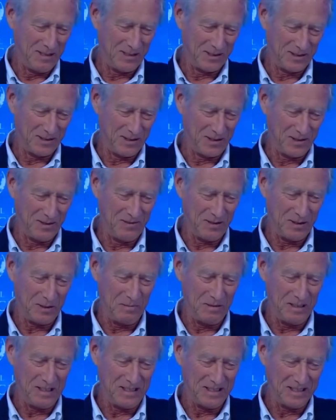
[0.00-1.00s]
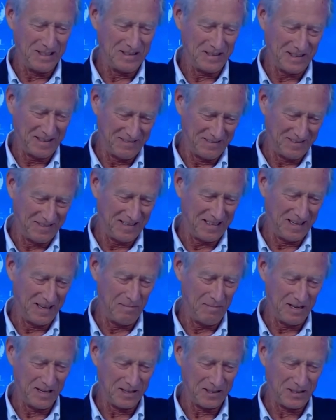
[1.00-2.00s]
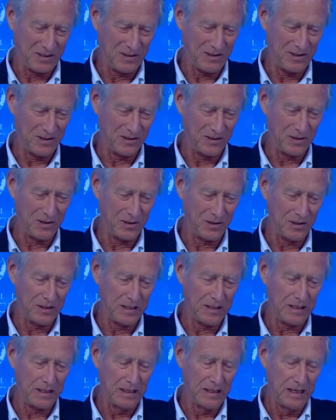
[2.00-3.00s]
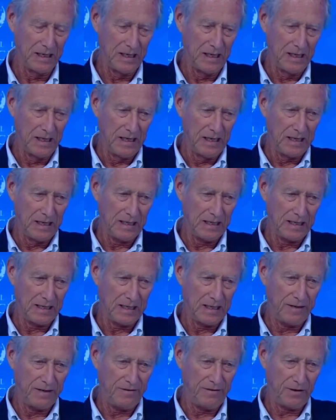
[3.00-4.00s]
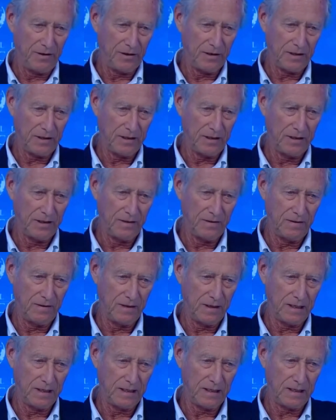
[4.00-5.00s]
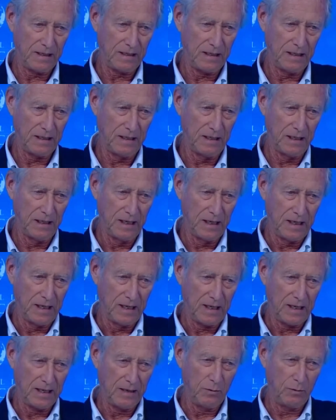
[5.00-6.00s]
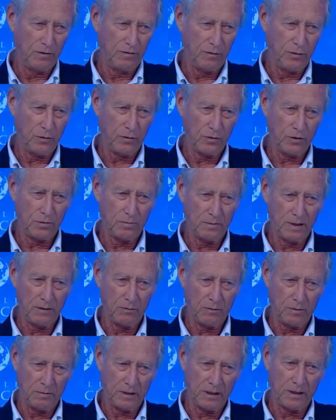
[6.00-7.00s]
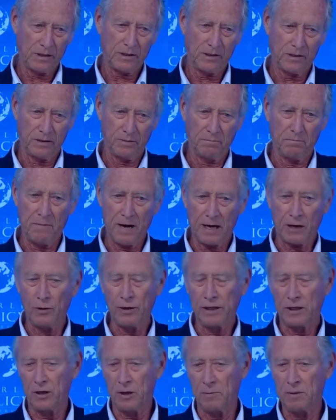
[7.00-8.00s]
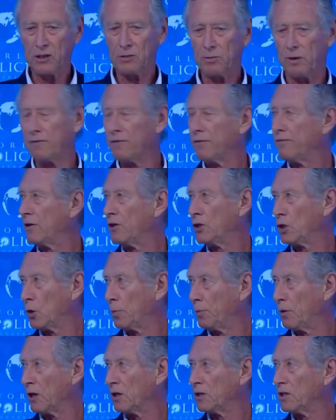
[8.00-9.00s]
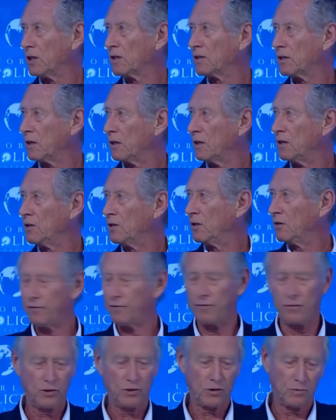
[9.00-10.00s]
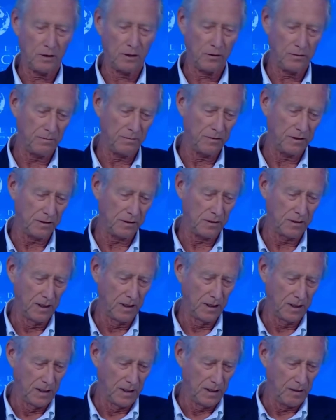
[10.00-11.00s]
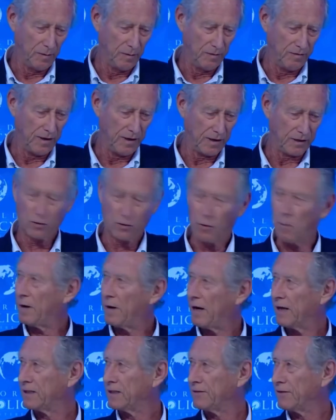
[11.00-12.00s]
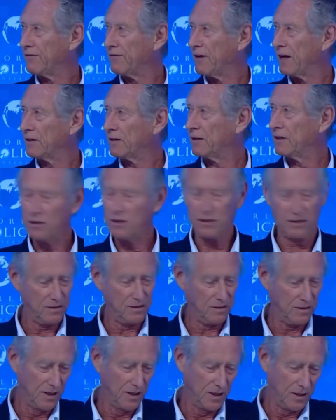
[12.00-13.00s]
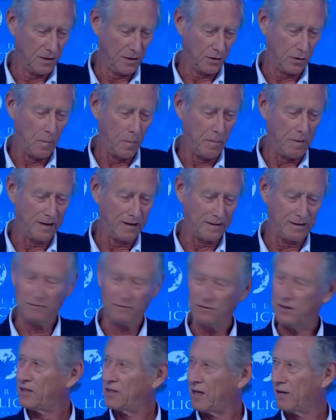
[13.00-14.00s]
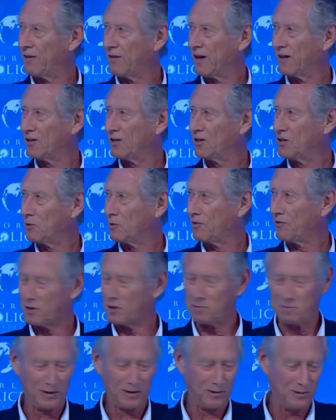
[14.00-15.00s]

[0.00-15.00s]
enjoy this meeting. I came last year and enjoyed it. I thought that I would focus my remarks on macroeconomics rather than geopolitics, at least in the first round. This reflects comparative advantage or comparative disadvantage with respect to